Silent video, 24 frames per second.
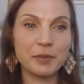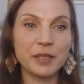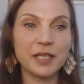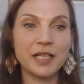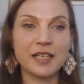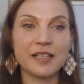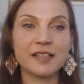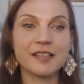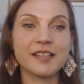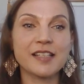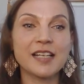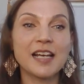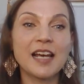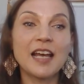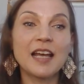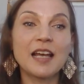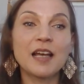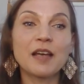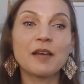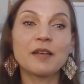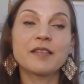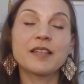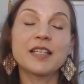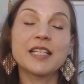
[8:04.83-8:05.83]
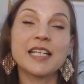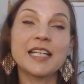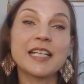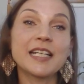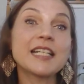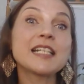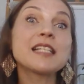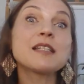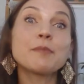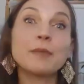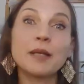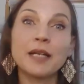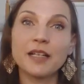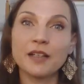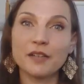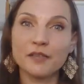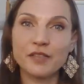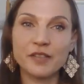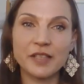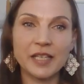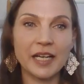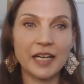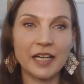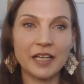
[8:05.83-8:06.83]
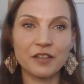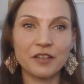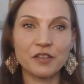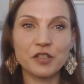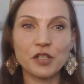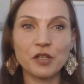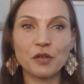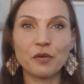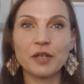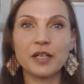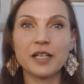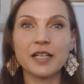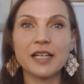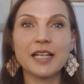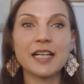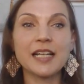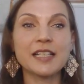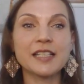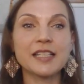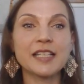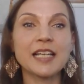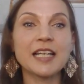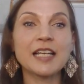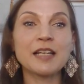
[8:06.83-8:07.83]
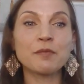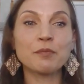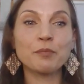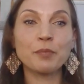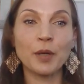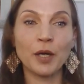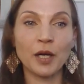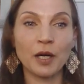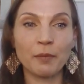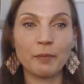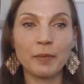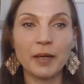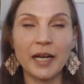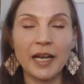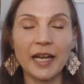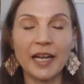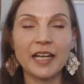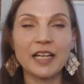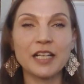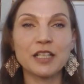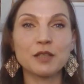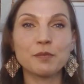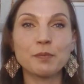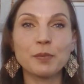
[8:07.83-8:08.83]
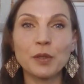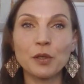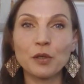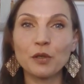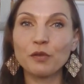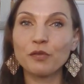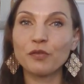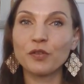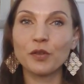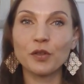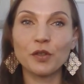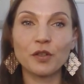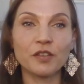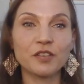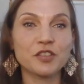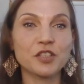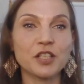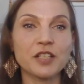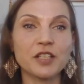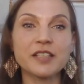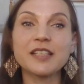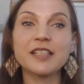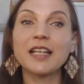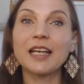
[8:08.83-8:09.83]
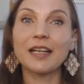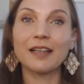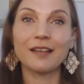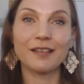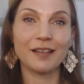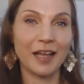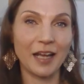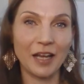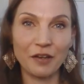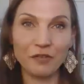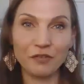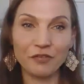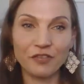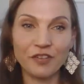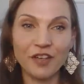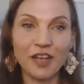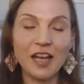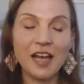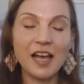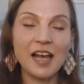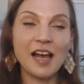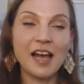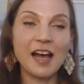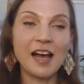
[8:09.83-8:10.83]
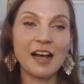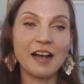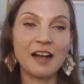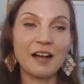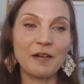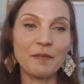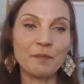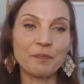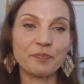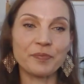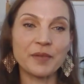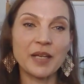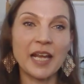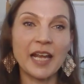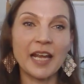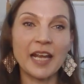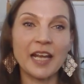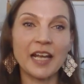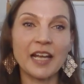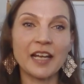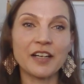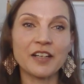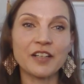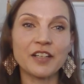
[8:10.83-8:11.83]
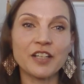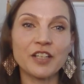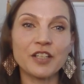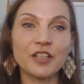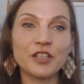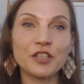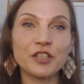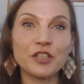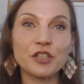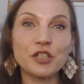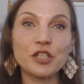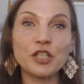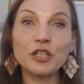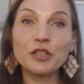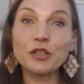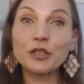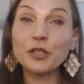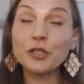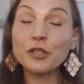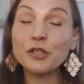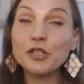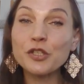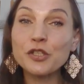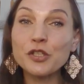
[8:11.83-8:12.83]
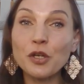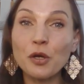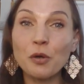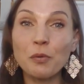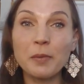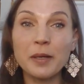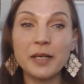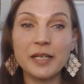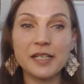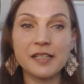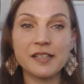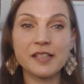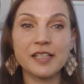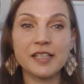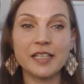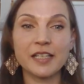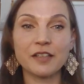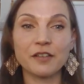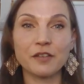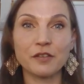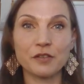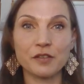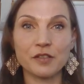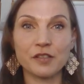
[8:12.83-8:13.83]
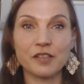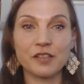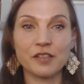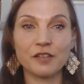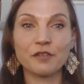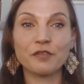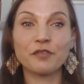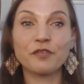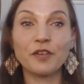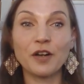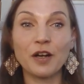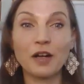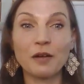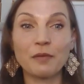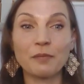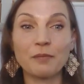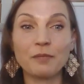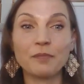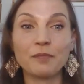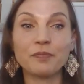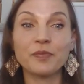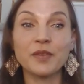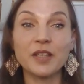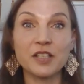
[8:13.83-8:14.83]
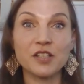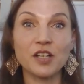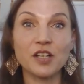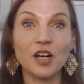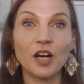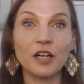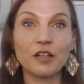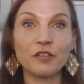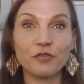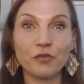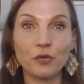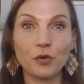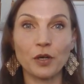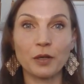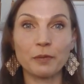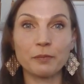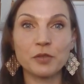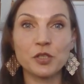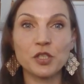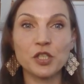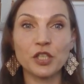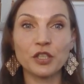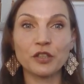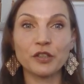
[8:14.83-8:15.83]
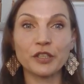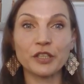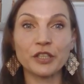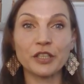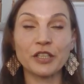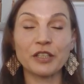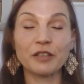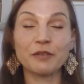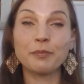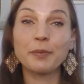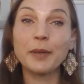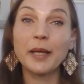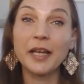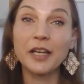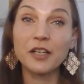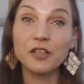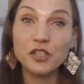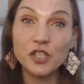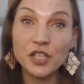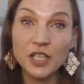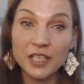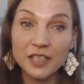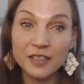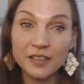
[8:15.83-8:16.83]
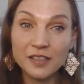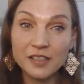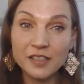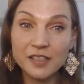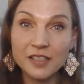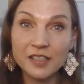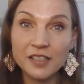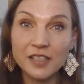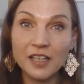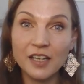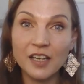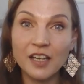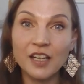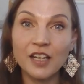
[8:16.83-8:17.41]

Because it is made of sand, so it is impermanent. It's beautiful, just like life. And she learned so many skills from this art form. She learned patience.